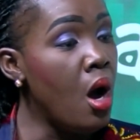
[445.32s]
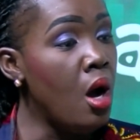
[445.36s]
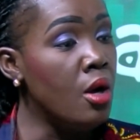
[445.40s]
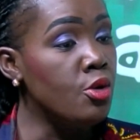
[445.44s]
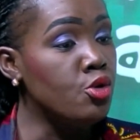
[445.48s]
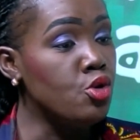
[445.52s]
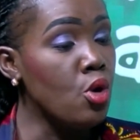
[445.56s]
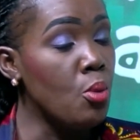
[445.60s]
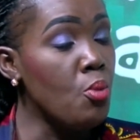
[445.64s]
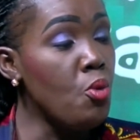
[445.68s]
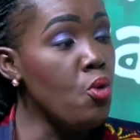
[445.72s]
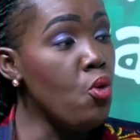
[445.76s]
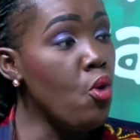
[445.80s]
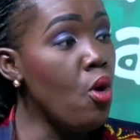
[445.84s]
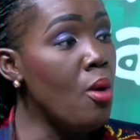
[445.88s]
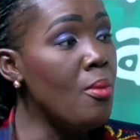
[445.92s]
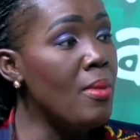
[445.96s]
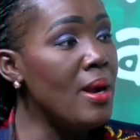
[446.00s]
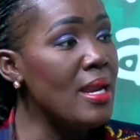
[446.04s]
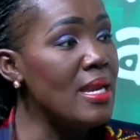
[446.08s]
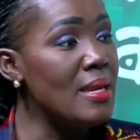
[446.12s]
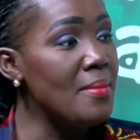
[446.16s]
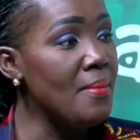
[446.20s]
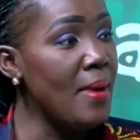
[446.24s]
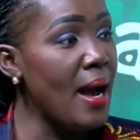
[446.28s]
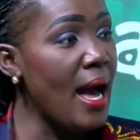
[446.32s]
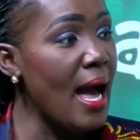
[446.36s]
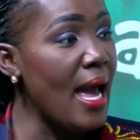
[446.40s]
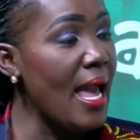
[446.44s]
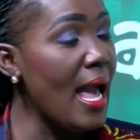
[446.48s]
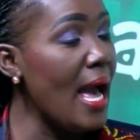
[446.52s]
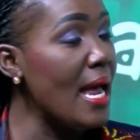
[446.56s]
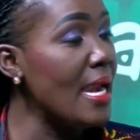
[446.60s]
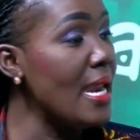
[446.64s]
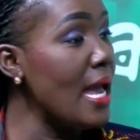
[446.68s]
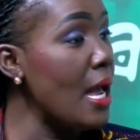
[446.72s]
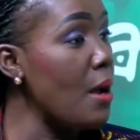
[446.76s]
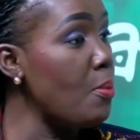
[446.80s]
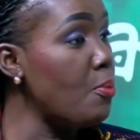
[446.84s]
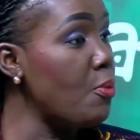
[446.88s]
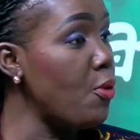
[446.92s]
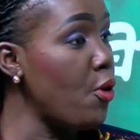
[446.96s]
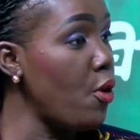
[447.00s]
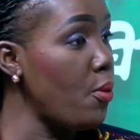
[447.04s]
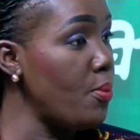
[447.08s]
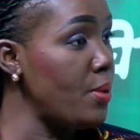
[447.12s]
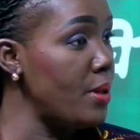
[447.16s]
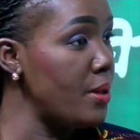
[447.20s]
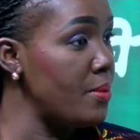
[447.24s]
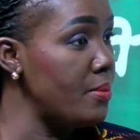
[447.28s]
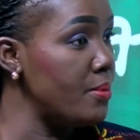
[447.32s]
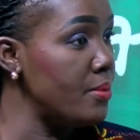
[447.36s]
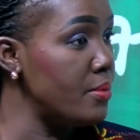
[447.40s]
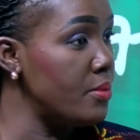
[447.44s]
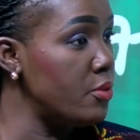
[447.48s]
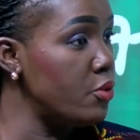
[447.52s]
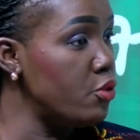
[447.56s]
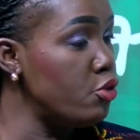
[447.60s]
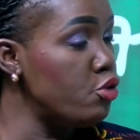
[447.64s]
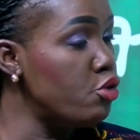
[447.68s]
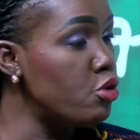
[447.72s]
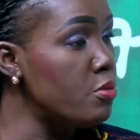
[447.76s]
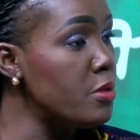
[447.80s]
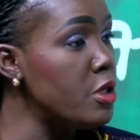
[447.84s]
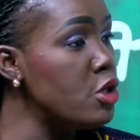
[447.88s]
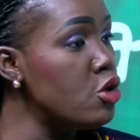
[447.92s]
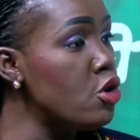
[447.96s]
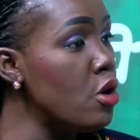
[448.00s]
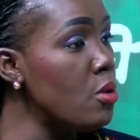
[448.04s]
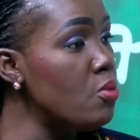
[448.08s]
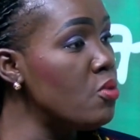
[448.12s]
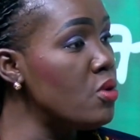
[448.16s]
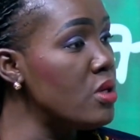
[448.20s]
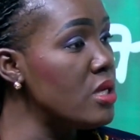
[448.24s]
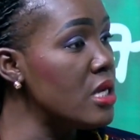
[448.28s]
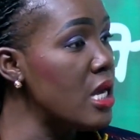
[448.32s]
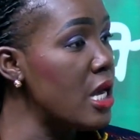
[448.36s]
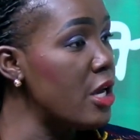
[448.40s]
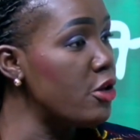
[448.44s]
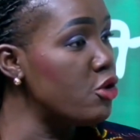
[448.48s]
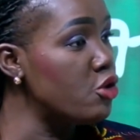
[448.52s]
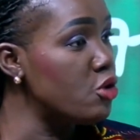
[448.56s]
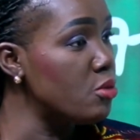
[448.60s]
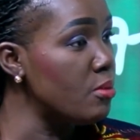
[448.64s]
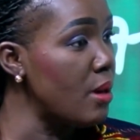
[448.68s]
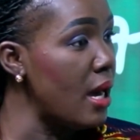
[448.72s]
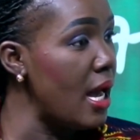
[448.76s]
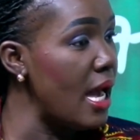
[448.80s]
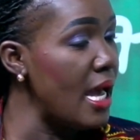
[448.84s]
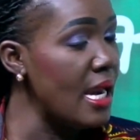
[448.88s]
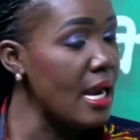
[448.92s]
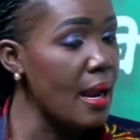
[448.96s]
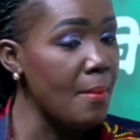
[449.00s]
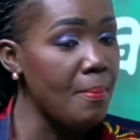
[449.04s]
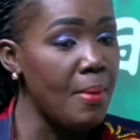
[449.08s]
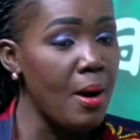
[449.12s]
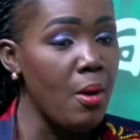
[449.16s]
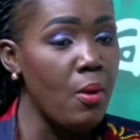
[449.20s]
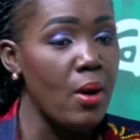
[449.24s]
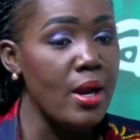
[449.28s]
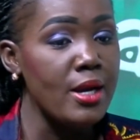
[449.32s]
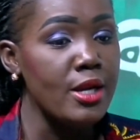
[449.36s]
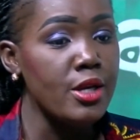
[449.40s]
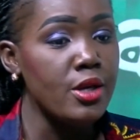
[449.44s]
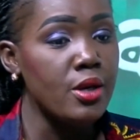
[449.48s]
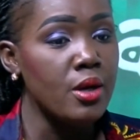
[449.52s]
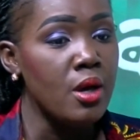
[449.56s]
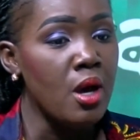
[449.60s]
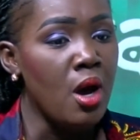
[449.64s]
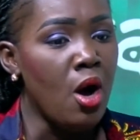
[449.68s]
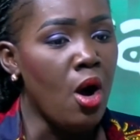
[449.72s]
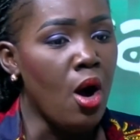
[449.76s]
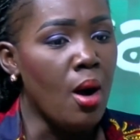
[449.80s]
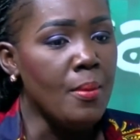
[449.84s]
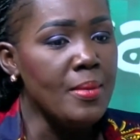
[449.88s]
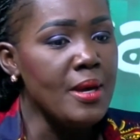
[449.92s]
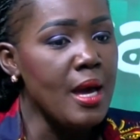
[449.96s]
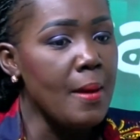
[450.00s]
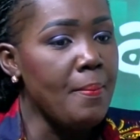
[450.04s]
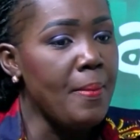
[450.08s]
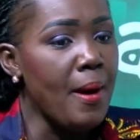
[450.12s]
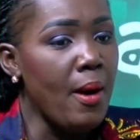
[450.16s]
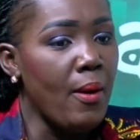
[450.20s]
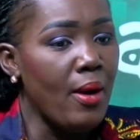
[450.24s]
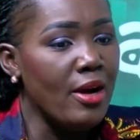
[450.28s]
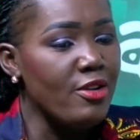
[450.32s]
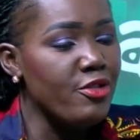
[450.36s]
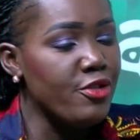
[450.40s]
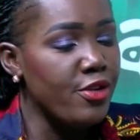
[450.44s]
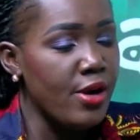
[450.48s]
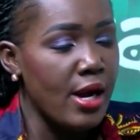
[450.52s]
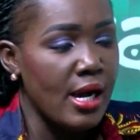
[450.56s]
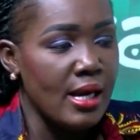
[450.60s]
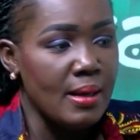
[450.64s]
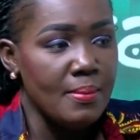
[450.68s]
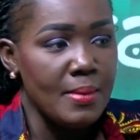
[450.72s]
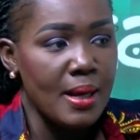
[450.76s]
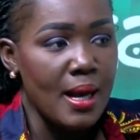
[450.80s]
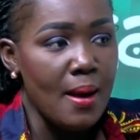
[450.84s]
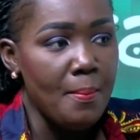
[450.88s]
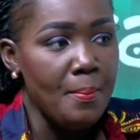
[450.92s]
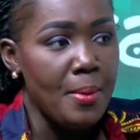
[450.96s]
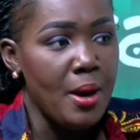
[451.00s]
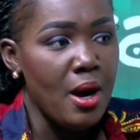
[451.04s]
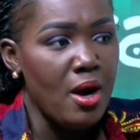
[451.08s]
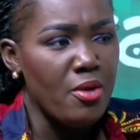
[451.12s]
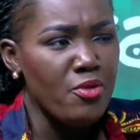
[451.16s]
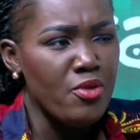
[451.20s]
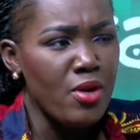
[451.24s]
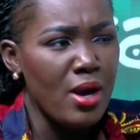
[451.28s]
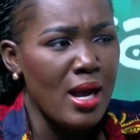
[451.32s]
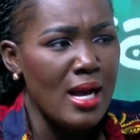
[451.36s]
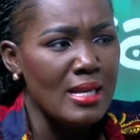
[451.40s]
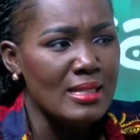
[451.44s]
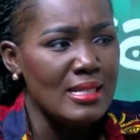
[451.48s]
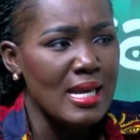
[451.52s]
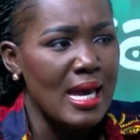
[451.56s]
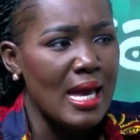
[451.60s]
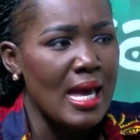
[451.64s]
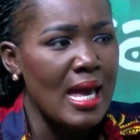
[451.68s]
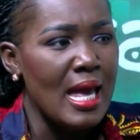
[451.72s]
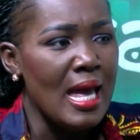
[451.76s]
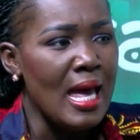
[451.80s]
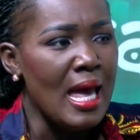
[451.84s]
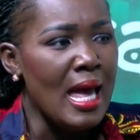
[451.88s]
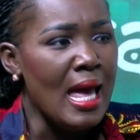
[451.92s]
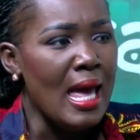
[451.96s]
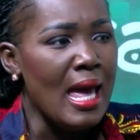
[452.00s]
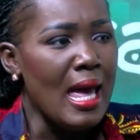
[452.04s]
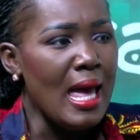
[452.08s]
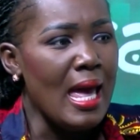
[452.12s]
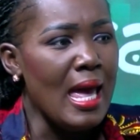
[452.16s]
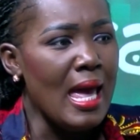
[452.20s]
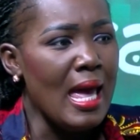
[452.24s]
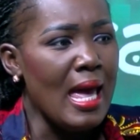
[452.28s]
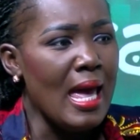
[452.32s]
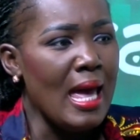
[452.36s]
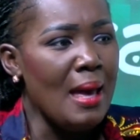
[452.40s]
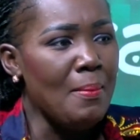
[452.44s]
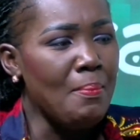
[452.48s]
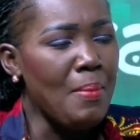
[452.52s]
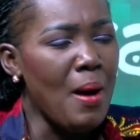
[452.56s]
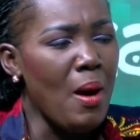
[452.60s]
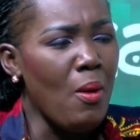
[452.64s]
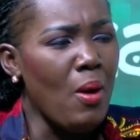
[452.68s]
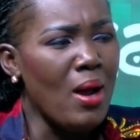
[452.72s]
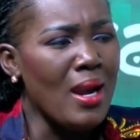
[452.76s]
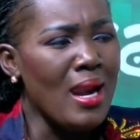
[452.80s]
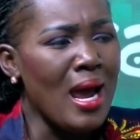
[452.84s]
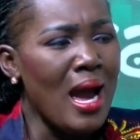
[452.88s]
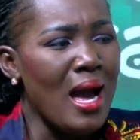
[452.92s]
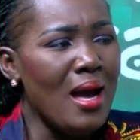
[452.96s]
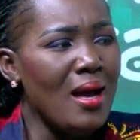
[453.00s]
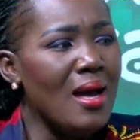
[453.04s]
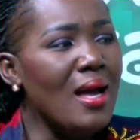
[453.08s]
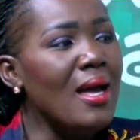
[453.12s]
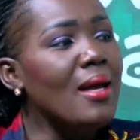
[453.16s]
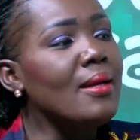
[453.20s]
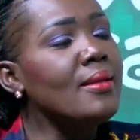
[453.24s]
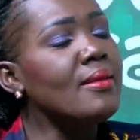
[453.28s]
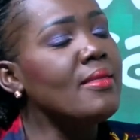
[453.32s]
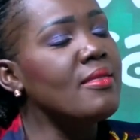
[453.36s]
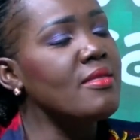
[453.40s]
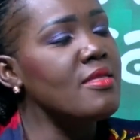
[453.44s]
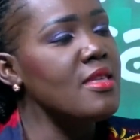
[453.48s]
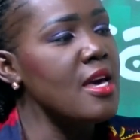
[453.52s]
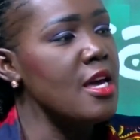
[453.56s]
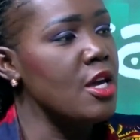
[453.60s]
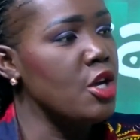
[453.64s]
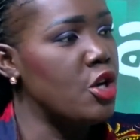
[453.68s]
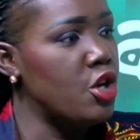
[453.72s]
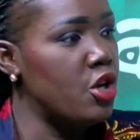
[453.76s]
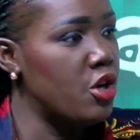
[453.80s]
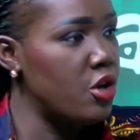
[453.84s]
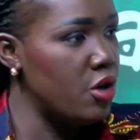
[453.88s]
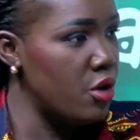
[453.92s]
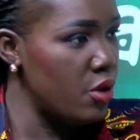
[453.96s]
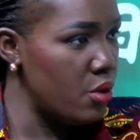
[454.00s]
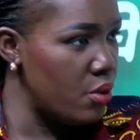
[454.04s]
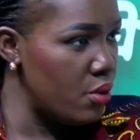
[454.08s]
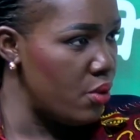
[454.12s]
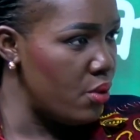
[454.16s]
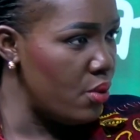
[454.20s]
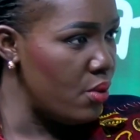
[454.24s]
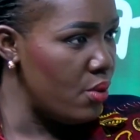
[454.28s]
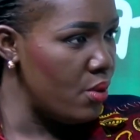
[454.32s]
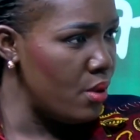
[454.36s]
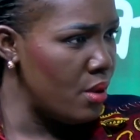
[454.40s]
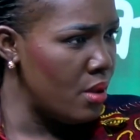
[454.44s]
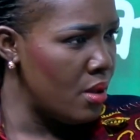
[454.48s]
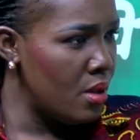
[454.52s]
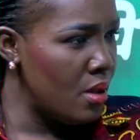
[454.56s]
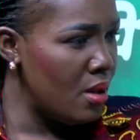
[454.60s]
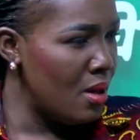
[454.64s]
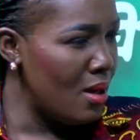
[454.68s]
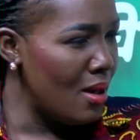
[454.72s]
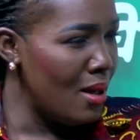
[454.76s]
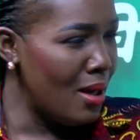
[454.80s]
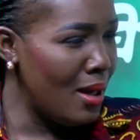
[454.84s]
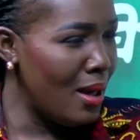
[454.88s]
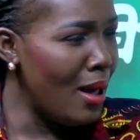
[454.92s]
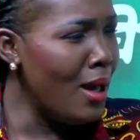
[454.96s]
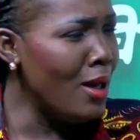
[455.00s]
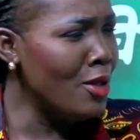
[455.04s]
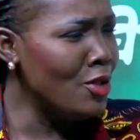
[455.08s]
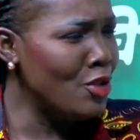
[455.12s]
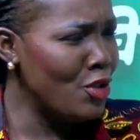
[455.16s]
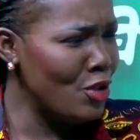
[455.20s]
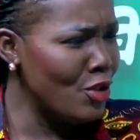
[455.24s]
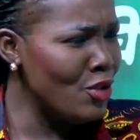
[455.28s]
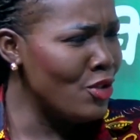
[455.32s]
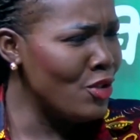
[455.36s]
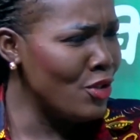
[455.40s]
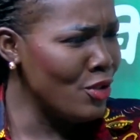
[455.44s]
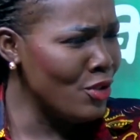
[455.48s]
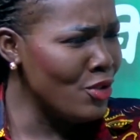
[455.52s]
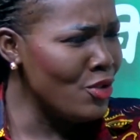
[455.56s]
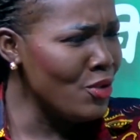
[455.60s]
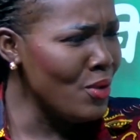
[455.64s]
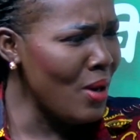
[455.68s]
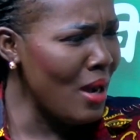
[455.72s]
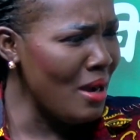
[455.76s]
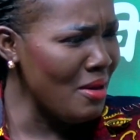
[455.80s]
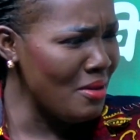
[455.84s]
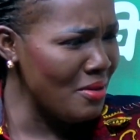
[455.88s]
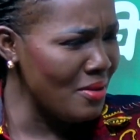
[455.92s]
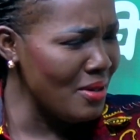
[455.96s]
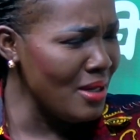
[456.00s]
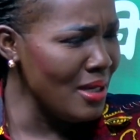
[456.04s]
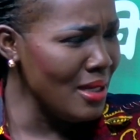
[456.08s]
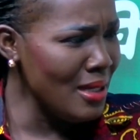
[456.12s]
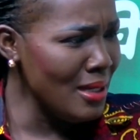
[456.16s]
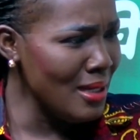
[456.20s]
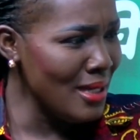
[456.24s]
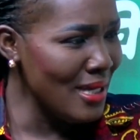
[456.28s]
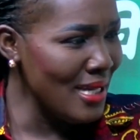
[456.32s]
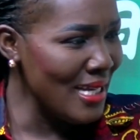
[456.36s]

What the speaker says: so mu wo mani ma aya na e problem. Untumi ni omunye ejuma e na power ni omo ye power drunk me ka power drunk I say power na. Thank you. Do you agree?